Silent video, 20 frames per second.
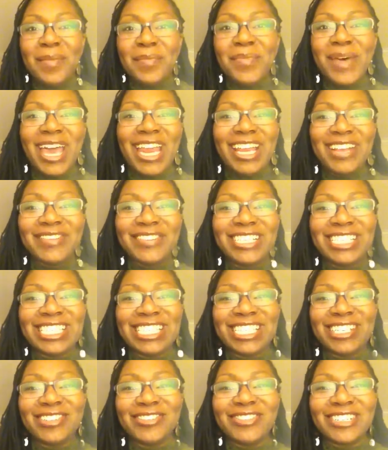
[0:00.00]
but it was
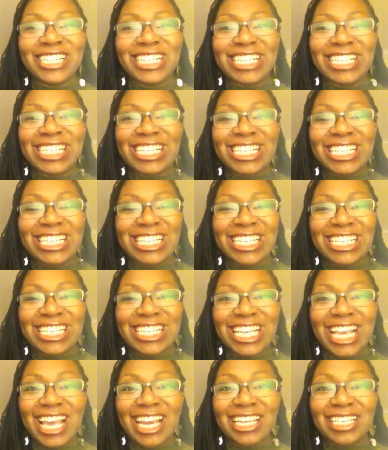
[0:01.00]
still really
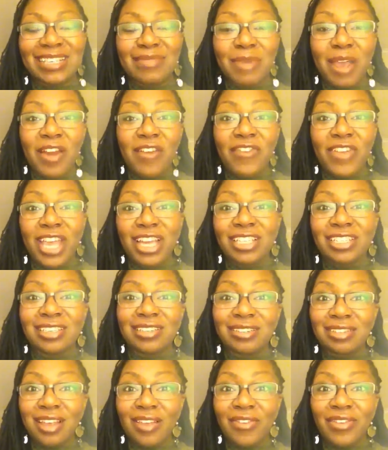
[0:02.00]
delicious. And as a matter of fact, as
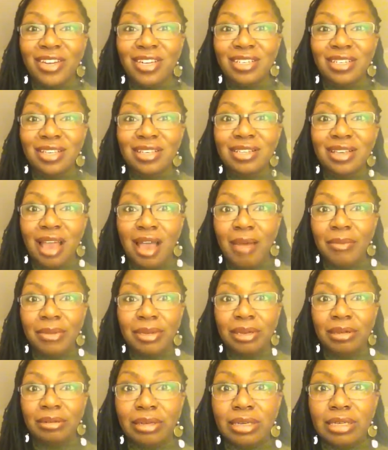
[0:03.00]
soon as I finish this, I'm
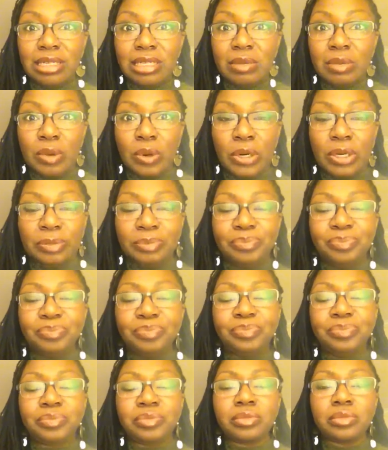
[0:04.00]
going eat some more.
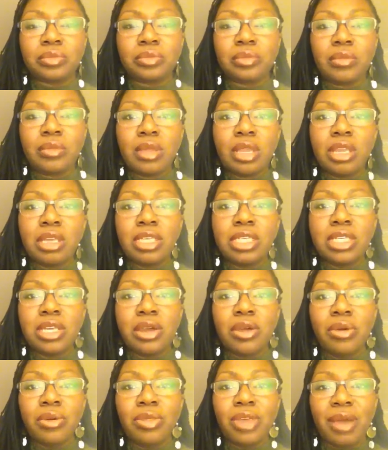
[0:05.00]

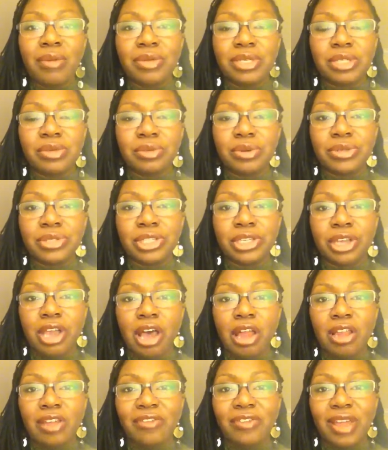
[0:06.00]
So that was the roasted
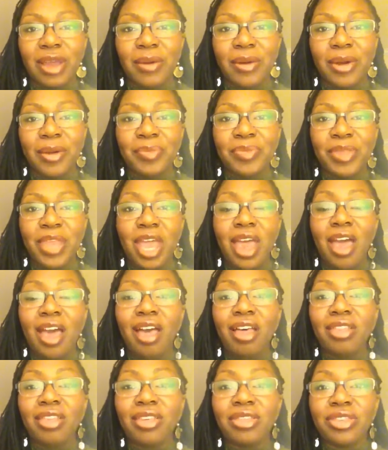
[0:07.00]
cauliflower.
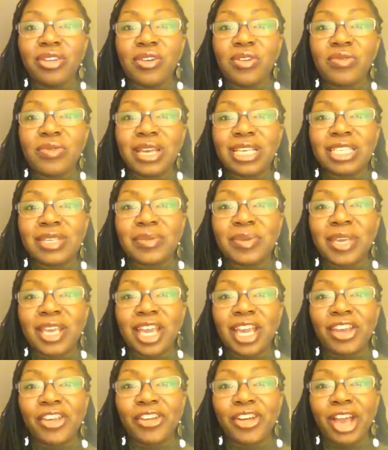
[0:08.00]
The third
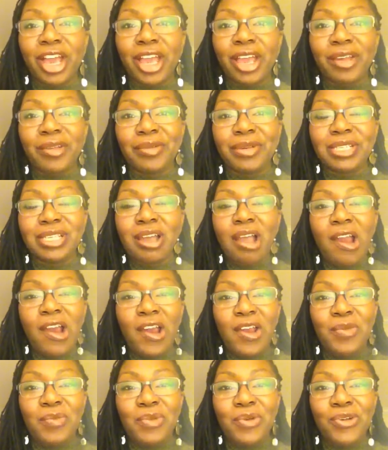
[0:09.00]
recipe I tried was
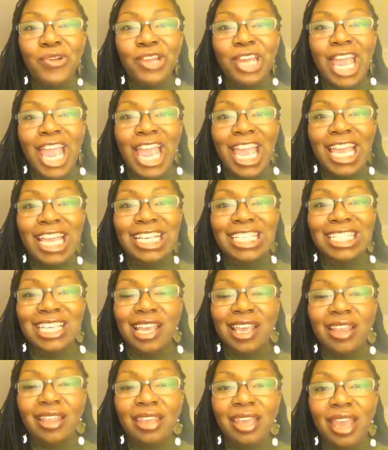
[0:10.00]
hard-boiled eggs
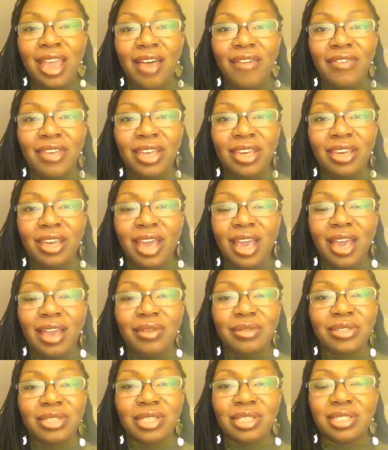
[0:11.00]
in the oven.
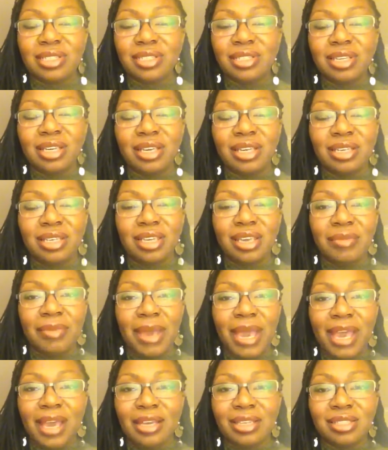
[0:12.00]
I just couldn't get
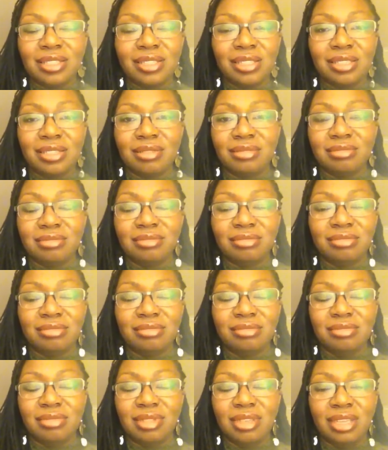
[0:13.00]
past
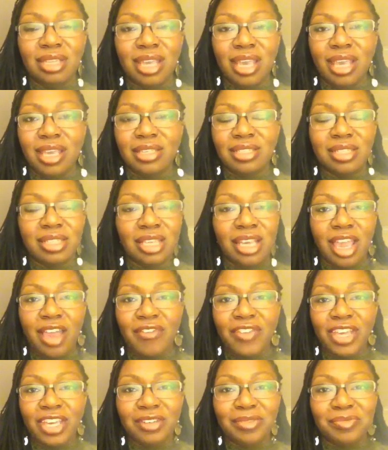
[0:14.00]
eggs in the
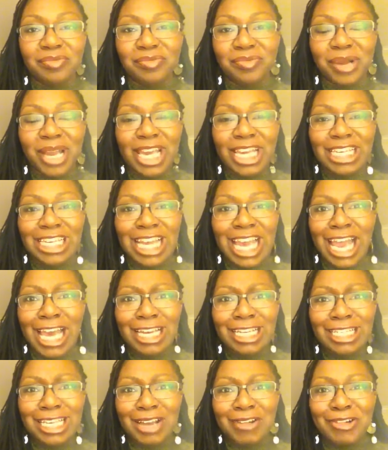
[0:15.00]
oven. What?
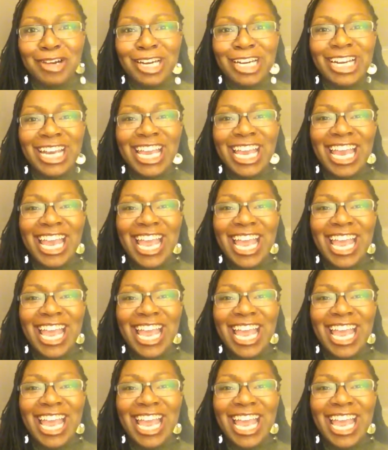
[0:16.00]
How does that work?